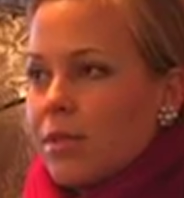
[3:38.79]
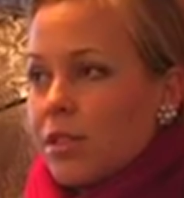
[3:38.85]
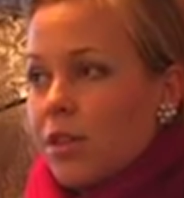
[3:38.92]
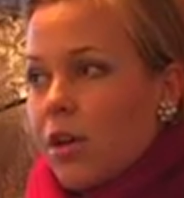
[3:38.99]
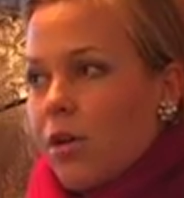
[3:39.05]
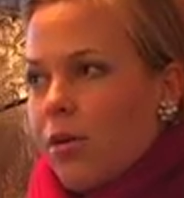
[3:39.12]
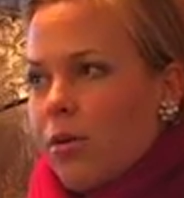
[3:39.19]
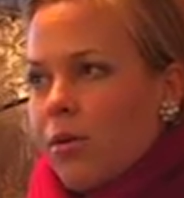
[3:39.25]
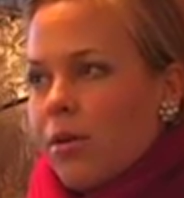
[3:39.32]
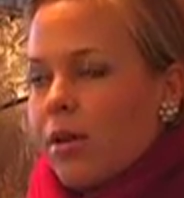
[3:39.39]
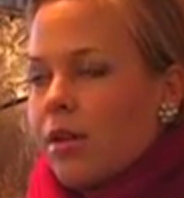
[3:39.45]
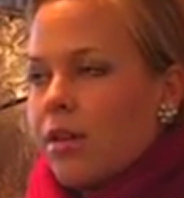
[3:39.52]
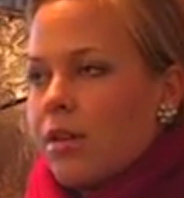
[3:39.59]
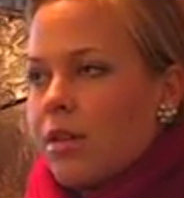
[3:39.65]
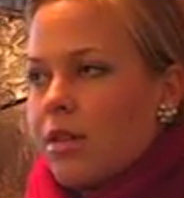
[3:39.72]
So
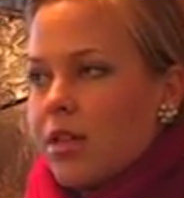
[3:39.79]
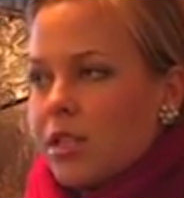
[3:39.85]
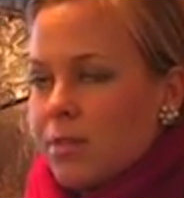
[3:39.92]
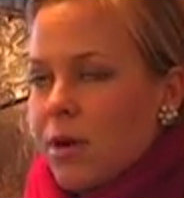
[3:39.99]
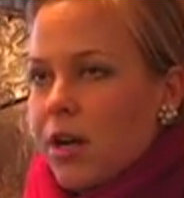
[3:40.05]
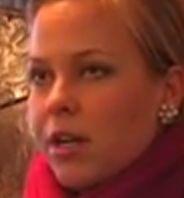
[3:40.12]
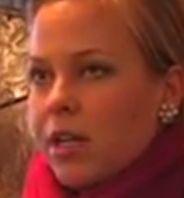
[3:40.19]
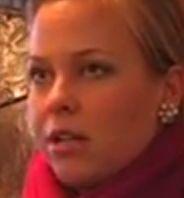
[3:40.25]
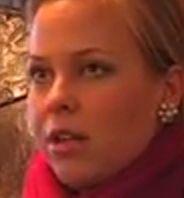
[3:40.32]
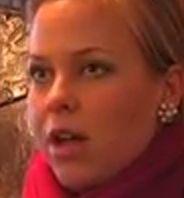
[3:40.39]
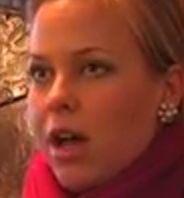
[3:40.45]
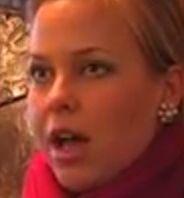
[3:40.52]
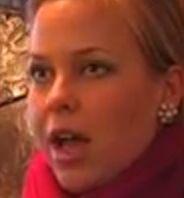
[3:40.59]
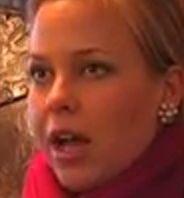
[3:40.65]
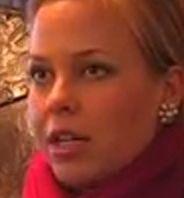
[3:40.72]
this parking
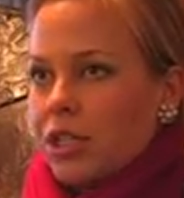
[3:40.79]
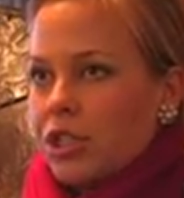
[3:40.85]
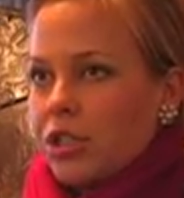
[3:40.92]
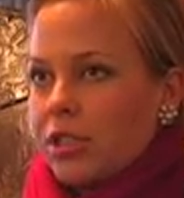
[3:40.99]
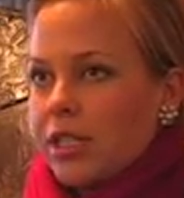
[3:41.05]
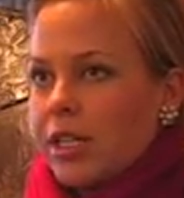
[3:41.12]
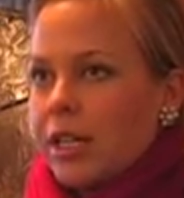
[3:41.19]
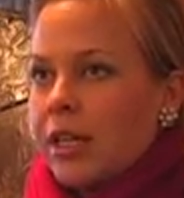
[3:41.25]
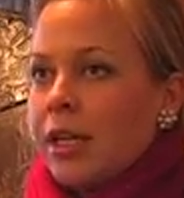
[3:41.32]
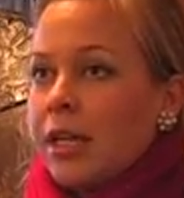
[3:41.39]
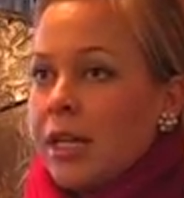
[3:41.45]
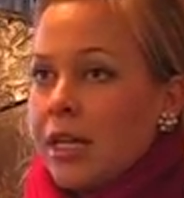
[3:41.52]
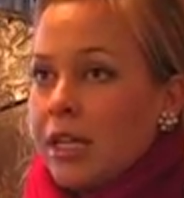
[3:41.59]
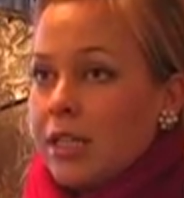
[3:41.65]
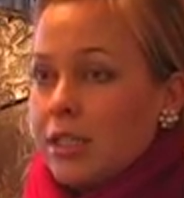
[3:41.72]
lot actually
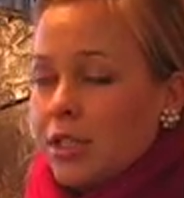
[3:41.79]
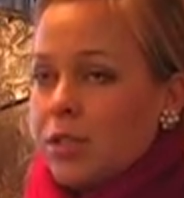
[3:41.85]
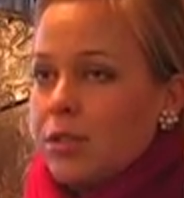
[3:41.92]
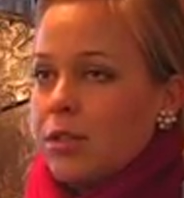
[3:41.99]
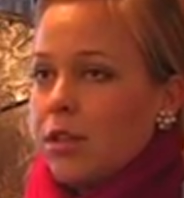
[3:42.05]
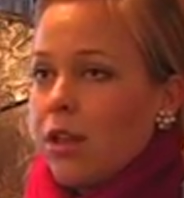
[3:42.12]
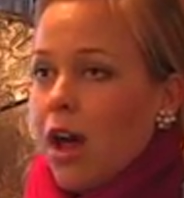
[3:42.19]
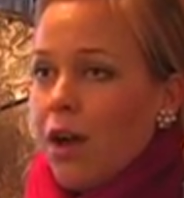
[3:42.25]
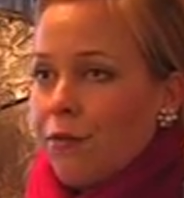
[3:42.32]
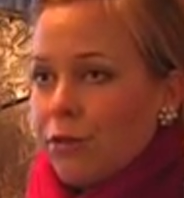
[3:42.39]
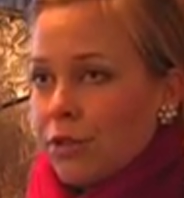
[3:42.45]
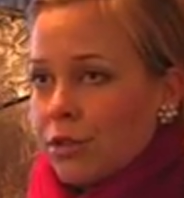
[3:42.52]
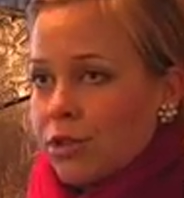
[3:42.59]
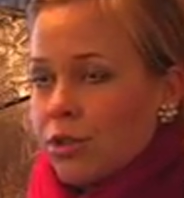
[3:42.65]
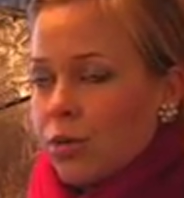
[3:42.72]
is used a lot
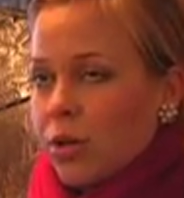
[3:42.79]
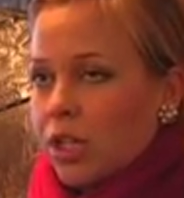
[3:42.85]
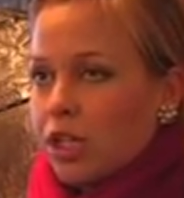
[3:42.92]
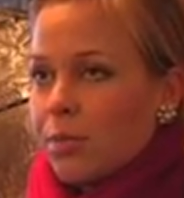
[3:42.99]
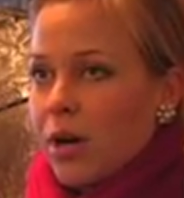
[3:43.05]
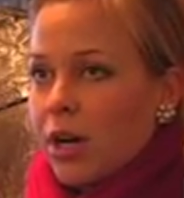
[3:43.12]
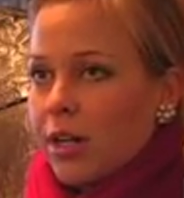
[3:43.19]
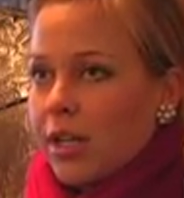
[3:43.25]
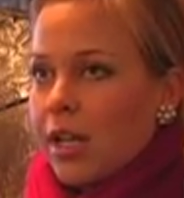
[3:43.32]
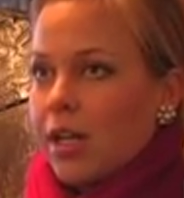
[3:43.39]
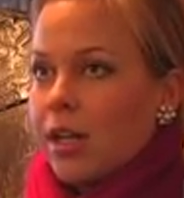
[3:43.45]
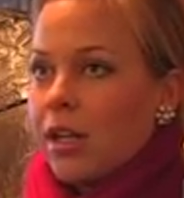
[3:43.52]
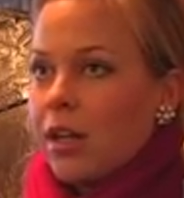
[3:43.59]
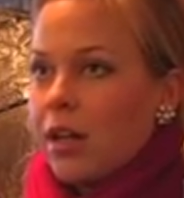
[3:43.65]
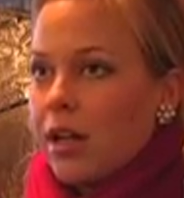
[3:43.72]
for storage
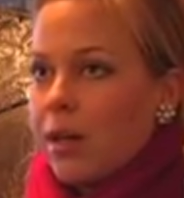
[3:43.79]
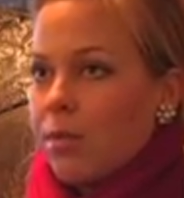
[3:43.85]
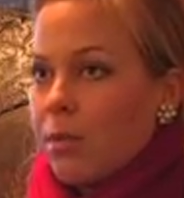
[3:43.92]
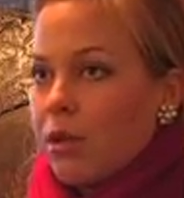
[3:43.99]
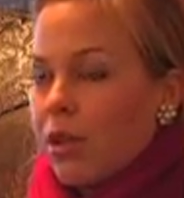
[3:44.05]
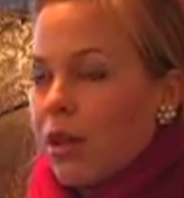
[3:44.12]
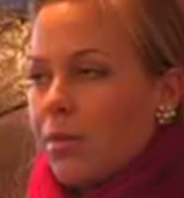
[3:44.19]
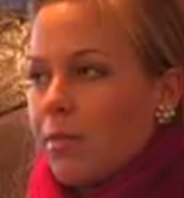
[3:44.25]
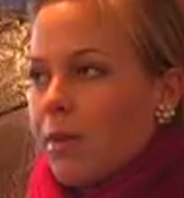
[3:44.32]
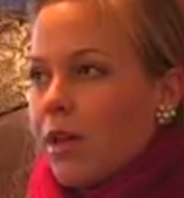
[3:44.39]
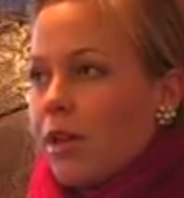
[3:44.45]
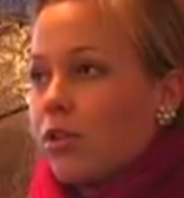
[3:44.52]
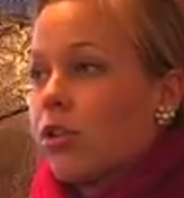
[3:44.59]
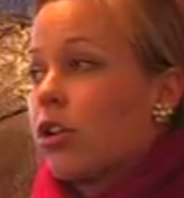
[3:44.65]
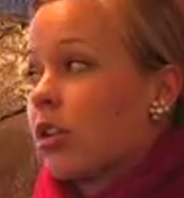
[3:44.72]
parking.
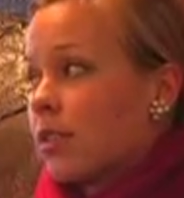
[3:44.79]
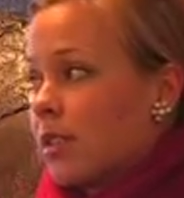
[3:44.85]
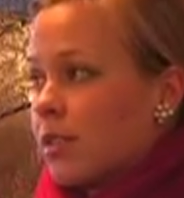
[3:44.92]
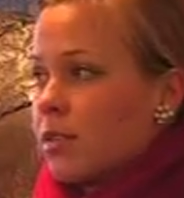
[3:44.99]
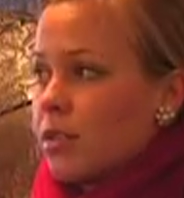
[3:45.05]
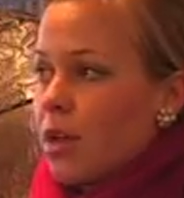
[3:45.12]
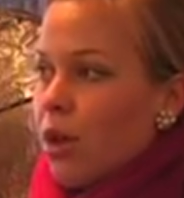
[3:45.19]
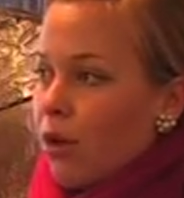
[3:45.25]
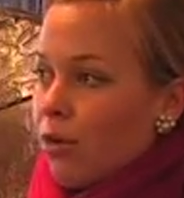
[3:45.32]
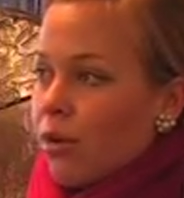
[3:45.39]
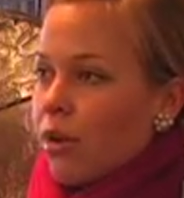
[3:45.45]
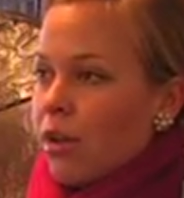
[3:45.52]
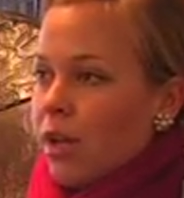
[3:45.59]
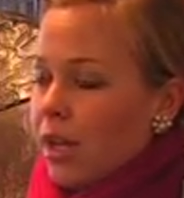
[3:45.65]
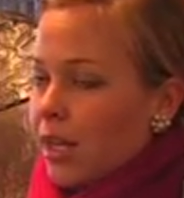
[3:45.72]
It looks as though
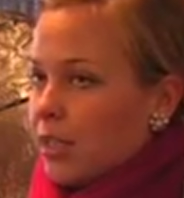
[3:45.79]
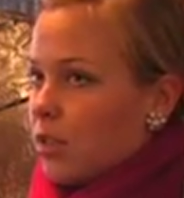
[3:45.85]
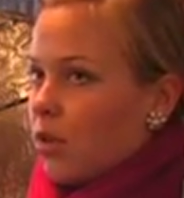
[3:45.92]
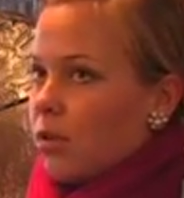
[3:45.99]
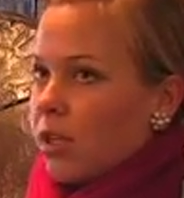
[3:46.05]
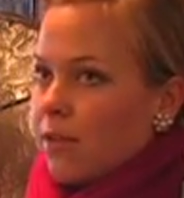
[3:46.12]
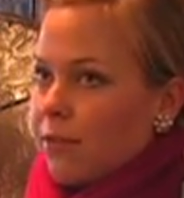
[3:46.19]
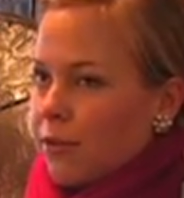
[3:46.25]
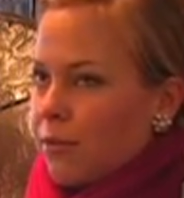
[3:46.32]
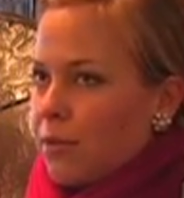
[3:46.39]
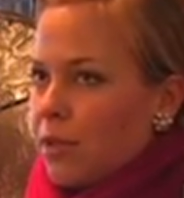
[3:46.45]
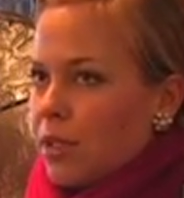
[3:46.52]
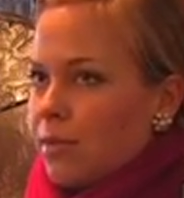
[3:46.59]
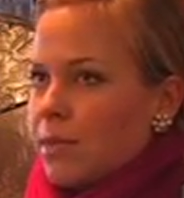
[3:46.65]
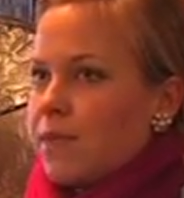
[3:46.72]
it's only for
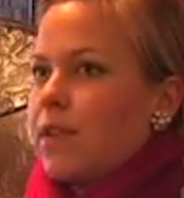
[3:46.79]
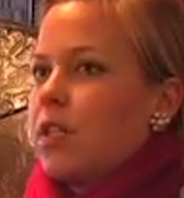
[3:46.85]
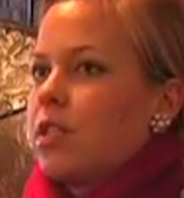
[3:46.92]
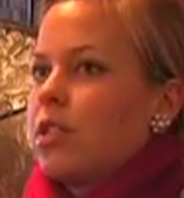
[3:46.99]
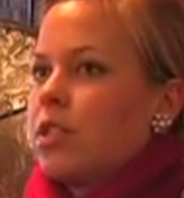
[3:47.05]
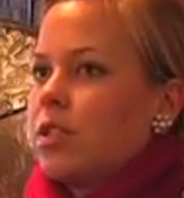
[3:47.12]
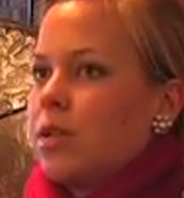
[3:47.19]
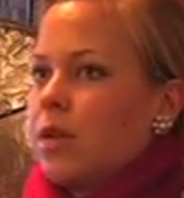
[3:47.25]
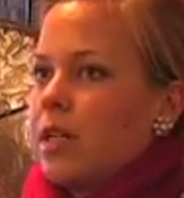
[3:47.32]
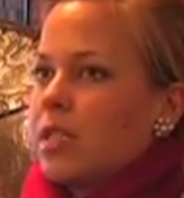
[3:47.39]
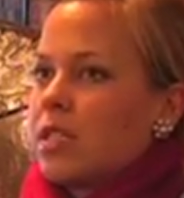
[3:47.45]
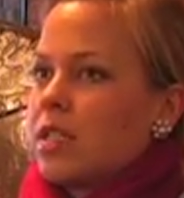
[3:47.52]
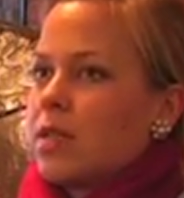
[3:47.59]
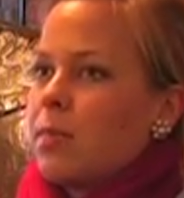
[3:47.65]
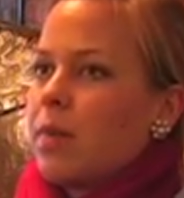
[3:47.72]
Williams Village
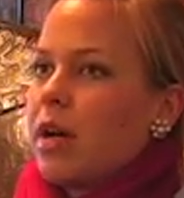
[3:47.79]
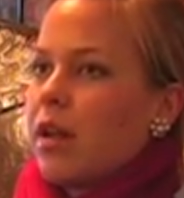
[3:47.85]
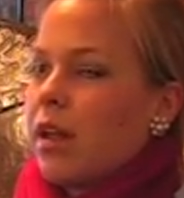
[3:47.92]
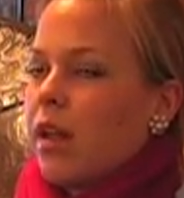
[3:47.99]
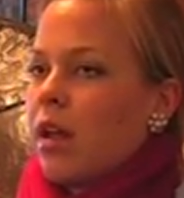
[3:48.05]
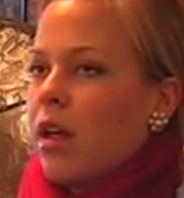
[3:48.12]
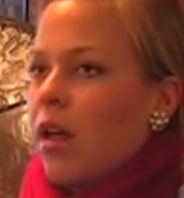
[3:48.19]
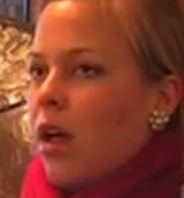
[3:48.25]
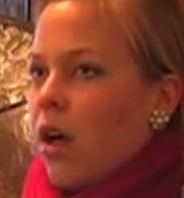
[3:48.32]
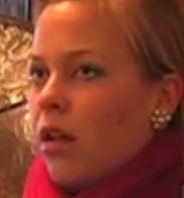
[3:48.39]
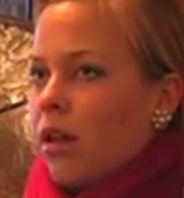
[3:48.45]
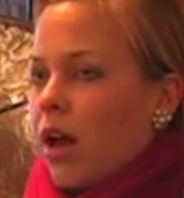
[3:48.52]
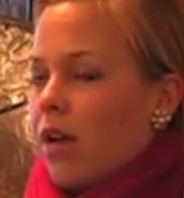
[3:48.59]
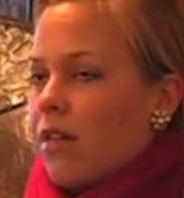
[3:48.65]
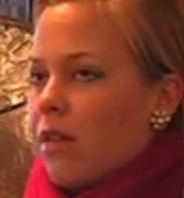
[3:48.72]
students, but a
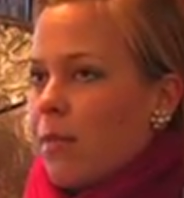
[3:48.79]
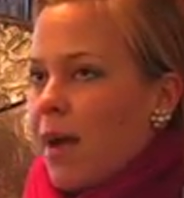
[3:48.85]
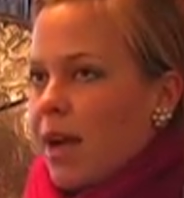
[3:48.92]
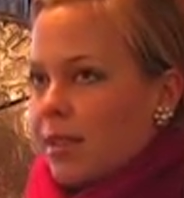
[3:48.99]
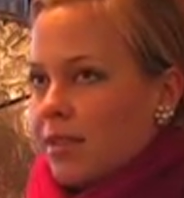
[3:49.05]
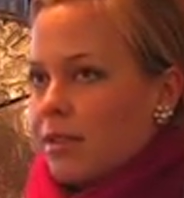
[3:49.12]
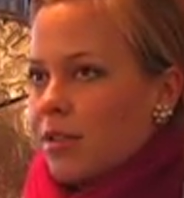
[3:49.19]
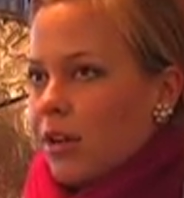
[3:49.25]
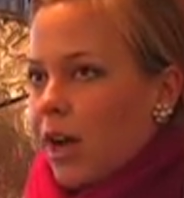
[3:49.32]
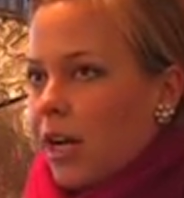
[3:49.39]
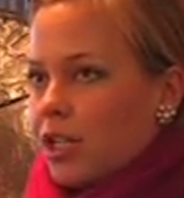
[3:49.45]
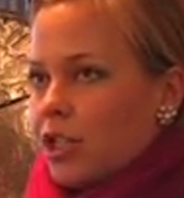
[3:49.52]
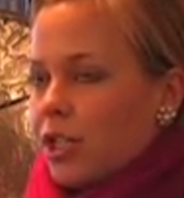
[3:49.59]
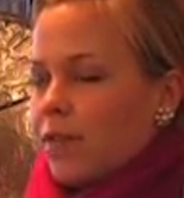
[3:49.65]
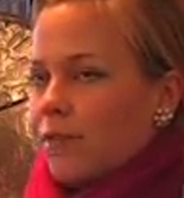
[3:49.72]
lot of the passes are
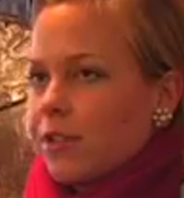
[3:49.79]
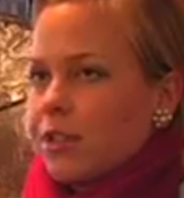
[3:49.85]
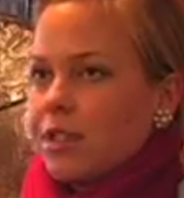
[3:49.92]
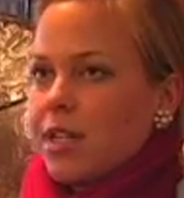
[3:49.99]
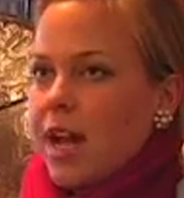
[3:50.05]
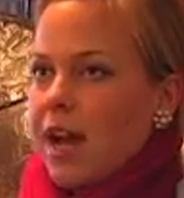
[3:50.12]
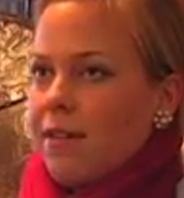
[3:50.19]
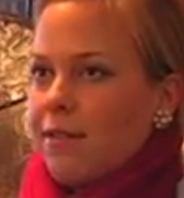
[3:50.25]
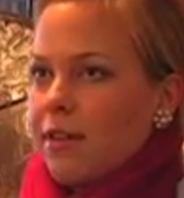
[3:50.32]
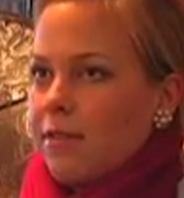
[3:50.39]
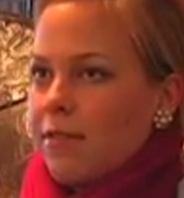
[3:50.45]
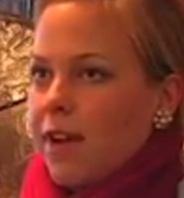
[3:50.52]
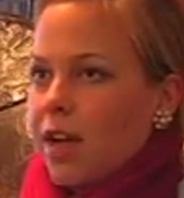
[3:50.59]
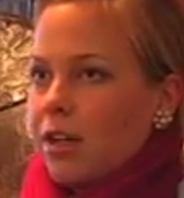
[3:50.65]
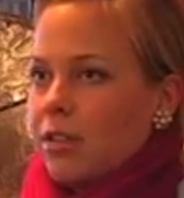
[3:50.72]
actually for staff and
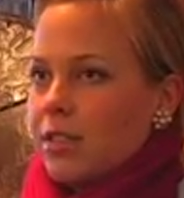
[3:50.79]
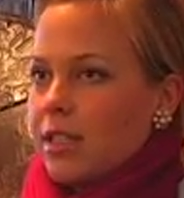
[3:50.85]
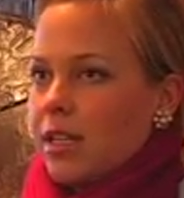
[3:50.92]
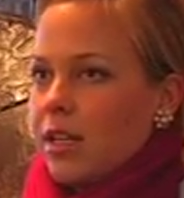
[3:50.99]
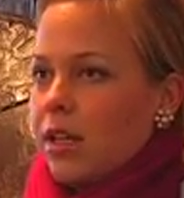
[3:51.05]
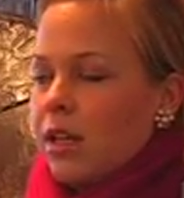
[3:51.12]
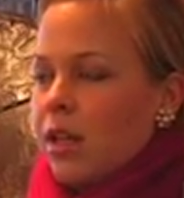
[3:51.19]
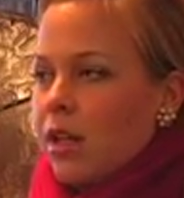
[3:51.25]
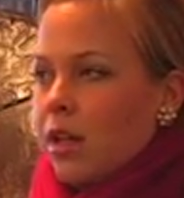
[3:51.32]
faculty.